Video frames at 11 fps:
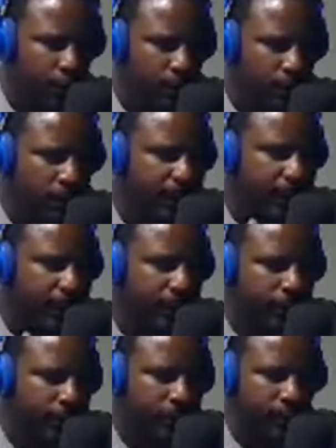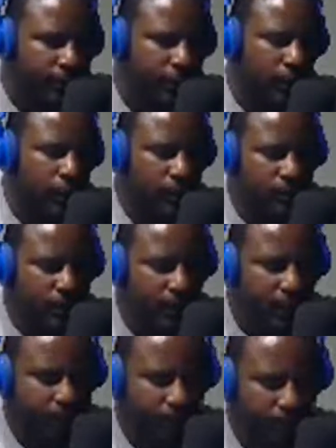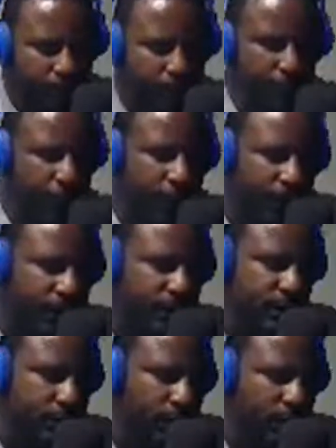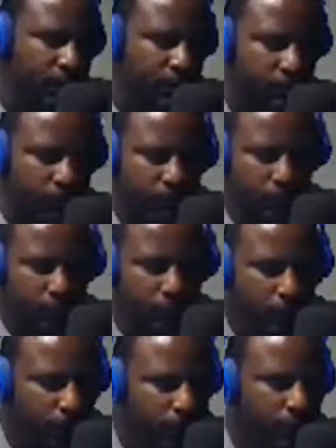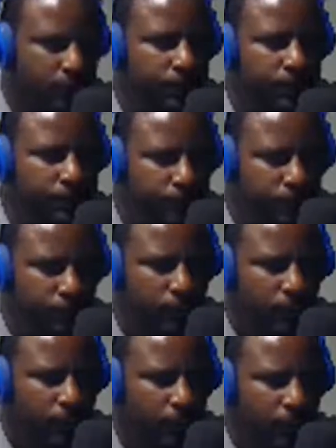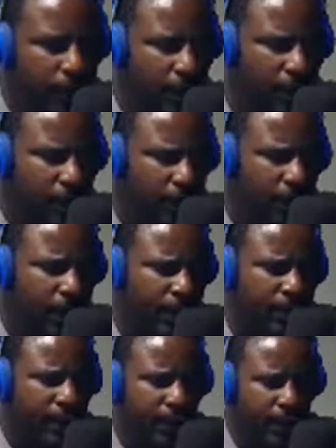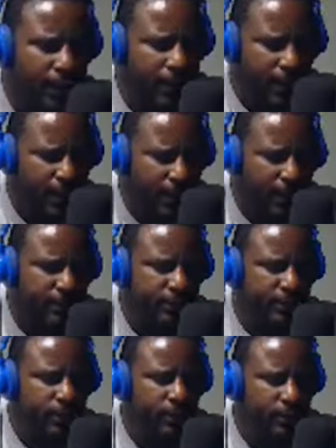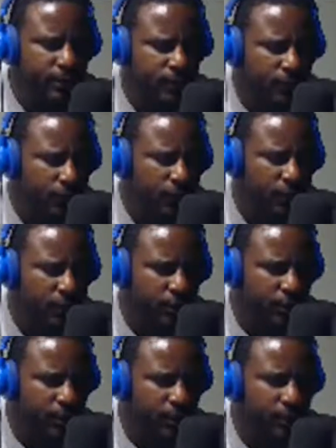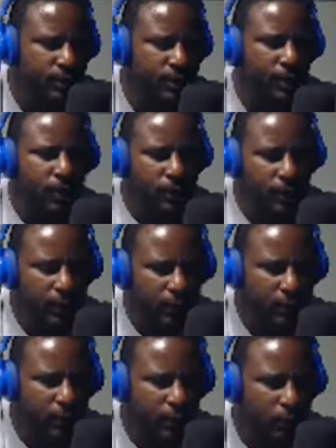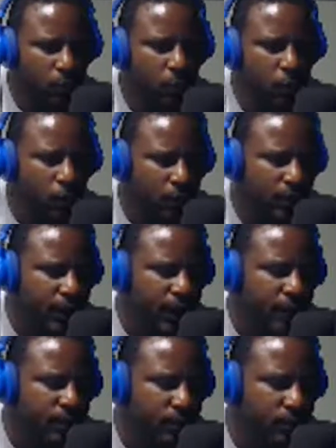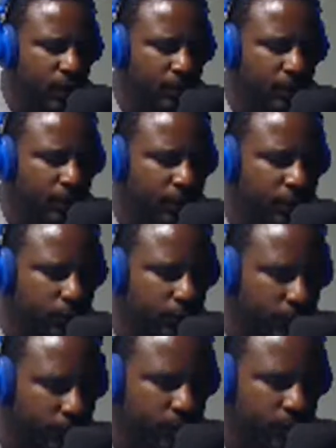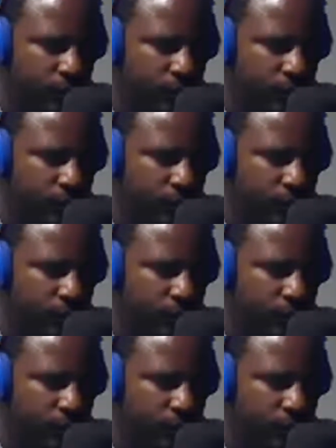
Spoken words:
But I guarantee you they're gonna say he has some type of mental illness. Everybody that has a situation like this, the individual always had some type of mental illness.